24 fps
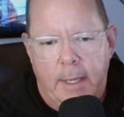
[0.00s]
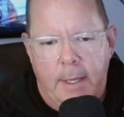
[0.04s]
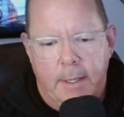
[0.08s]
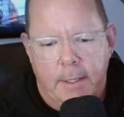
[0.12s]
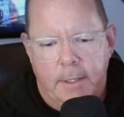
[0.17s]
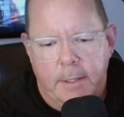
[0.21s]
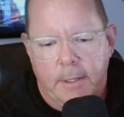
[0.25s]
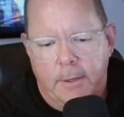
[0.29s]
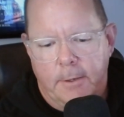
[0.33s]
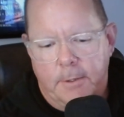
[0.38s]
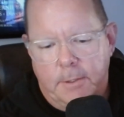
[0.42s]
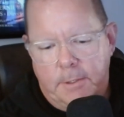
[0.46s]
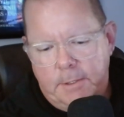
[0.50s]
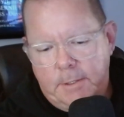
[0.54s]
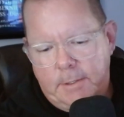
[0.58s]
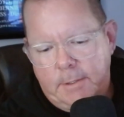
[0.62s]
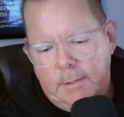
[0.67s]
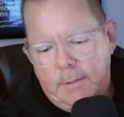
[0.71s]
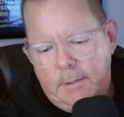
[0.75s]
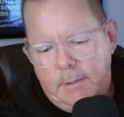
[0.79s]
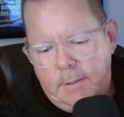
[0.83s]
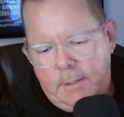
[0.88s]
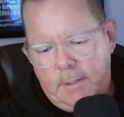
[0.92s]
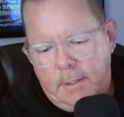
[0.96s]

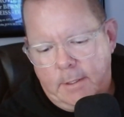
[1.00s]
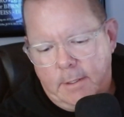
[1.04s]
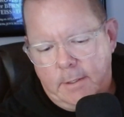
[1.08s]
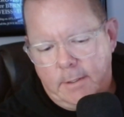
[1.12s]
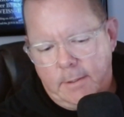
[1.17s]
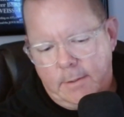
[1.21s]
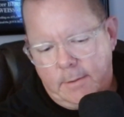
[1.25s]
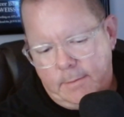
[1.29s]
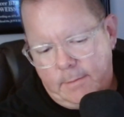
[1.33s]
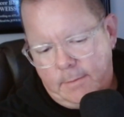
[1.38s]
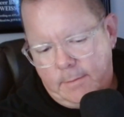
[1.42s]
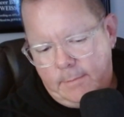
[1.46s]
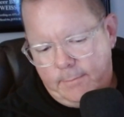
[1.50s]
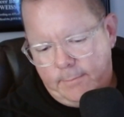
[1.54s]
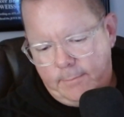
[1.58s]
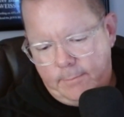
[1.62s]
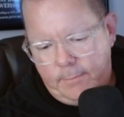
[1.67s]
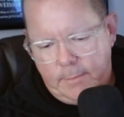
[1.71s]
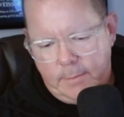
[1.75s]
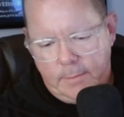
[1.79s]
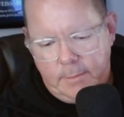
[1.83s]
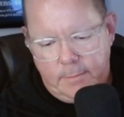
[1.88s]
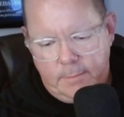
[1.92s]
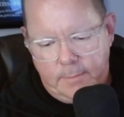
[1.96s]
There's
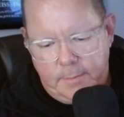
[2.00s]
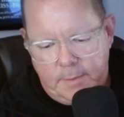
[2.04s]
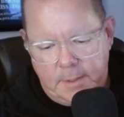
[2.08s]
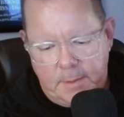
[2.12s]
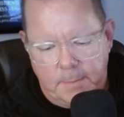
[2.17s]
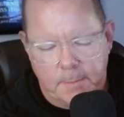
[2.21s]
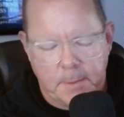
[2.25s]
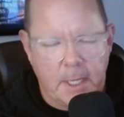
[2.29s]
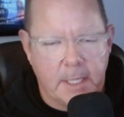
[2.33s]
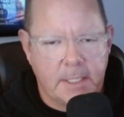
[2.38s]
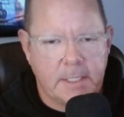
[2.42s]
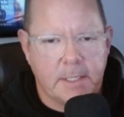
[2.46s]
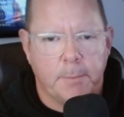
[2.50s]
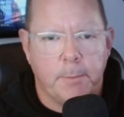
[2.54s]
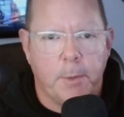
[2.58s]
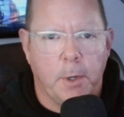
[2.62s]
some nuts and